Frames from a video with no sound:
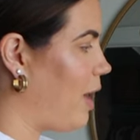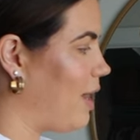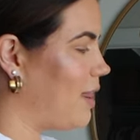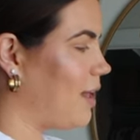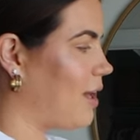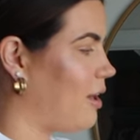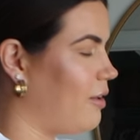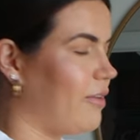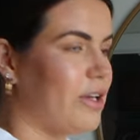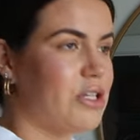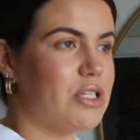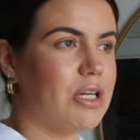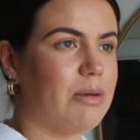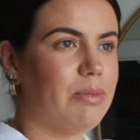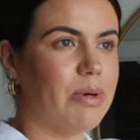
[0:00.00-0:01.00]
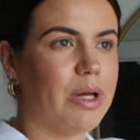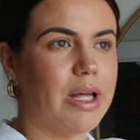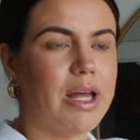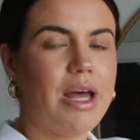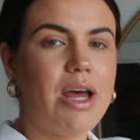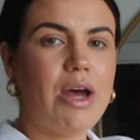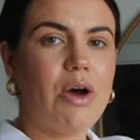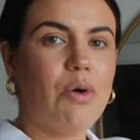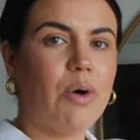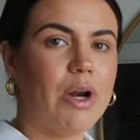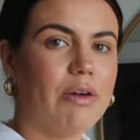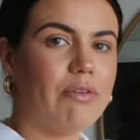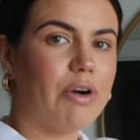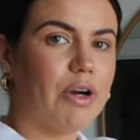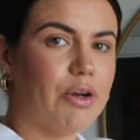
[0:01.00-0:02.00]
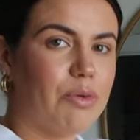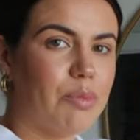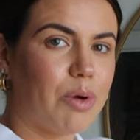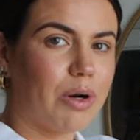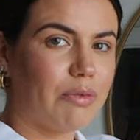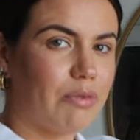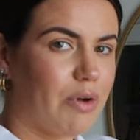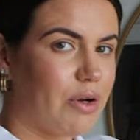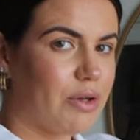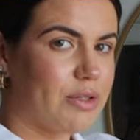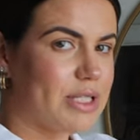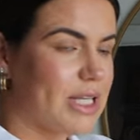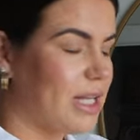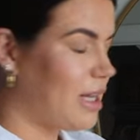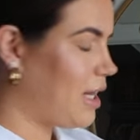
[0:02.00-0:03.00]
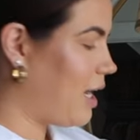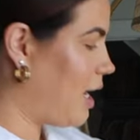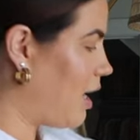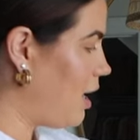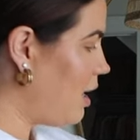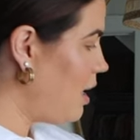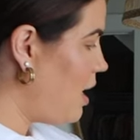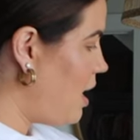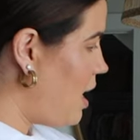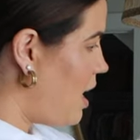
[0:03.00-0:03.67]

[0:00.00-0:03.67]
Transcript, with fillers: I think I'll eventually put one of her newborn photos in there.